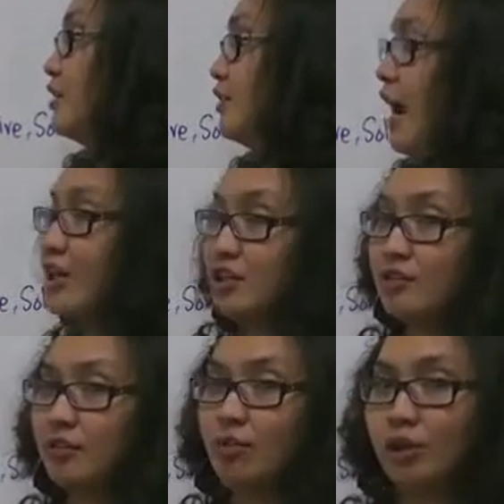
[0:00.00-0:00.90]
interaction
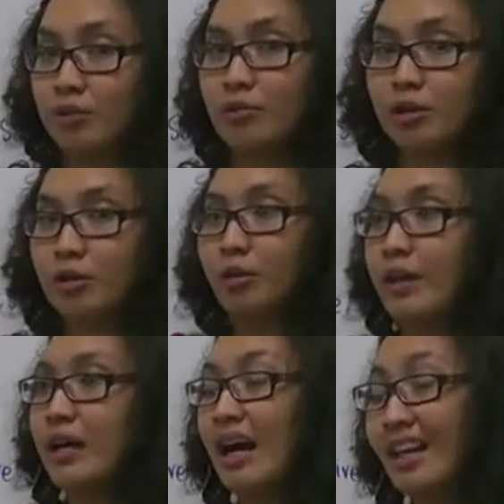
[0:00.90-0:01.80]
of a water molecule
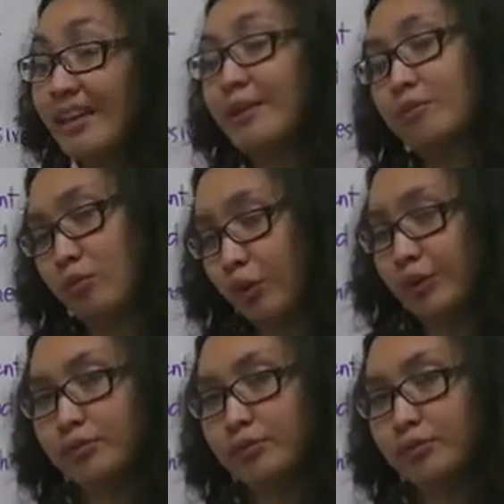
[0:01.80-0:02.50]
with other water